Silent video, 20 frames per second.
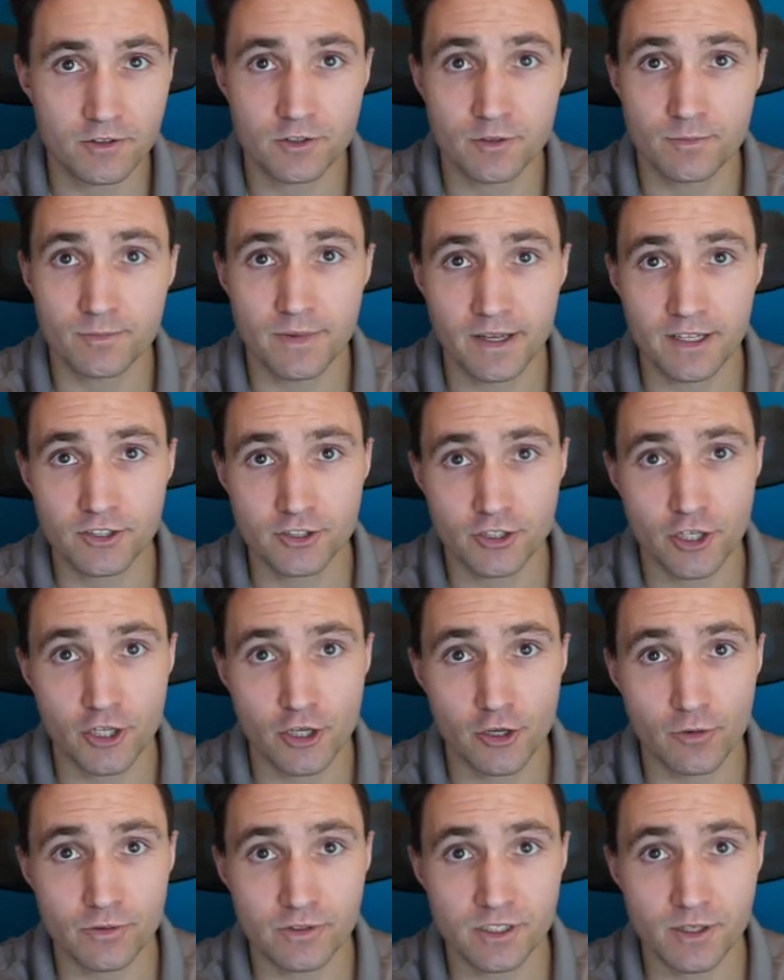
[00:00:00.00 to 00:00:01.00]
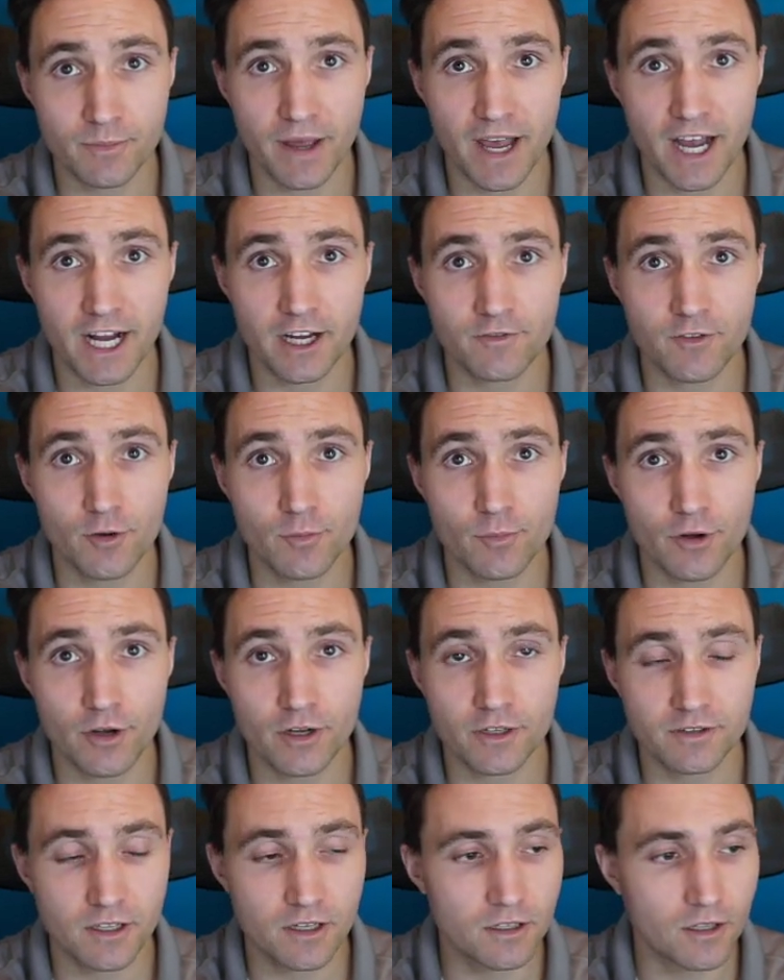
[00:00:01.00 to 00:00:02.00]
So make sure you use the back of your
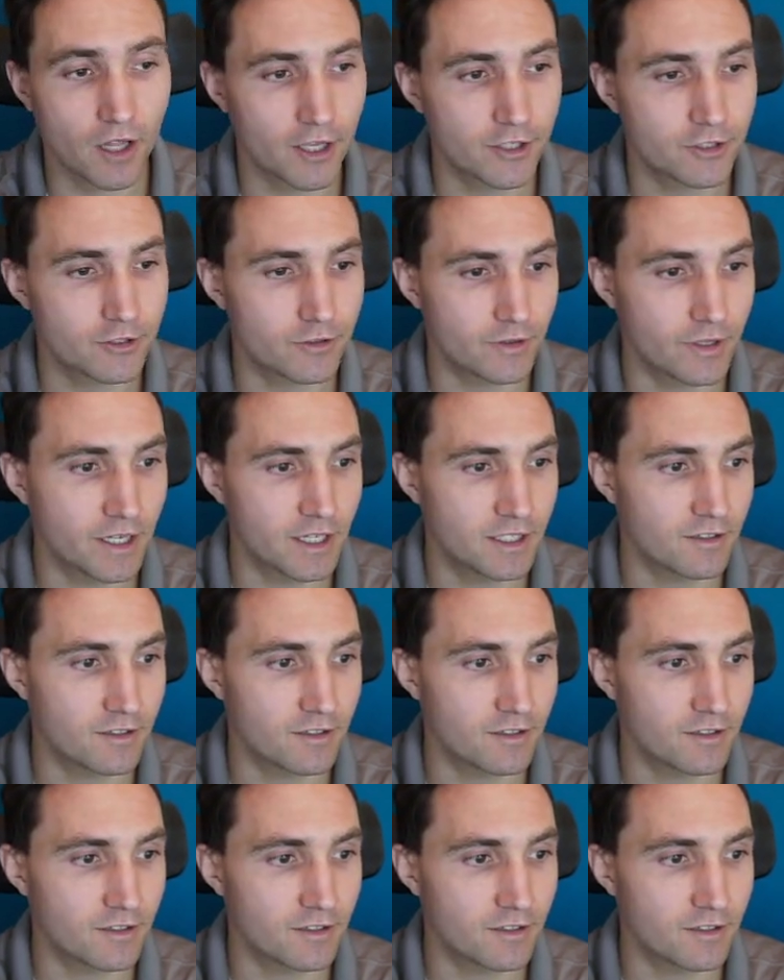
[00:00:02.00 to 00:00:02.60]
book, the glossary,